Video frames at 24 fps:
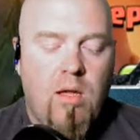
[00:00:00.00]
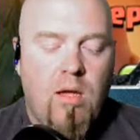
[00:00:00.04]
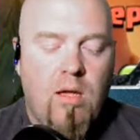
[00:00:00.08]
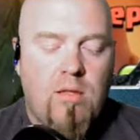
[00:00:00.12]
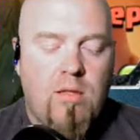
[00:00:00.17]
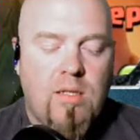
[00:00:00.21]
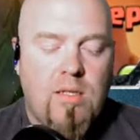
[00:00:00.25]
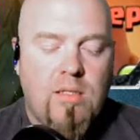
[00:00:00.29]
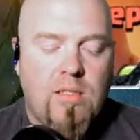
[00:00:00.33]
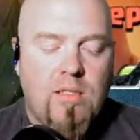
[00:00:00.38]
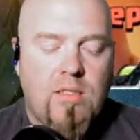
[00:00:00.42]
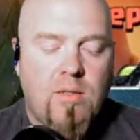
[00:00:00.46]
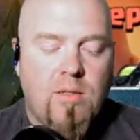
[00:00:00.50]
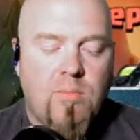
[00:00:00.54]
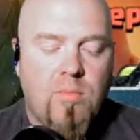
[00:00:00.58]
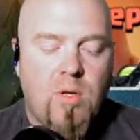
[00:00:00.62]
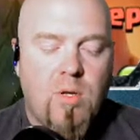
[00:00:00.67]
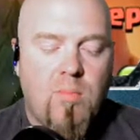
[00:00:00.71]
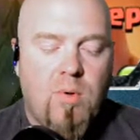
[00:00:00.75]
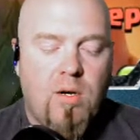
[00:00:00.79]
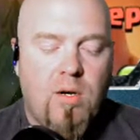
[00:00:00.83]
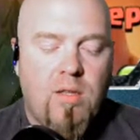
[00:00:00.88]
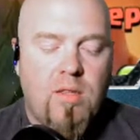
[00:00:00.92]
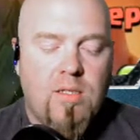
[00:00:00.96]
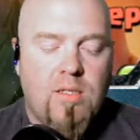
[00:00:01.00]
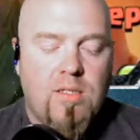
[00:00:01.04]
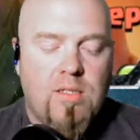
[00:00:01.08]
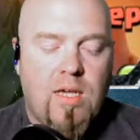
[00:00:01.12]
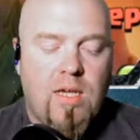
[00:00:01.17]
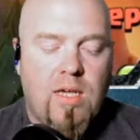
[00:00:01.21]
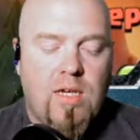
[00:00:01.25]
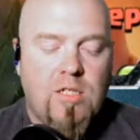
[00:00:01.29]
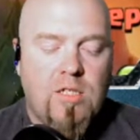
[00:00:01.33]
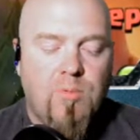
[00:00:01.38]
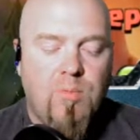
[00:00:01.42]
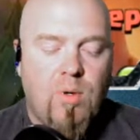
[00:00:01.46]
and then some come onto this
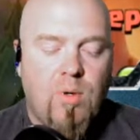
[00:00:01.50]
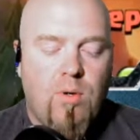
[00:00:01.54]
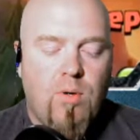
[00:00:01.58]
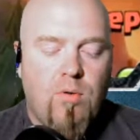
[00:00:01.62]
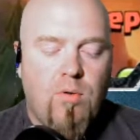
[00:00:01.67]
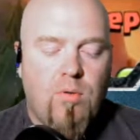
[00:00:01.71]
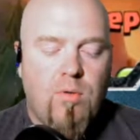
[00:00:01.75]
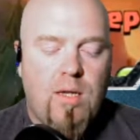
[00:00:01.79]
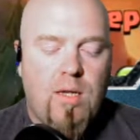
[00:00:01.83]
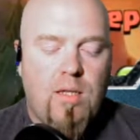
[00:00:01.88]
expo,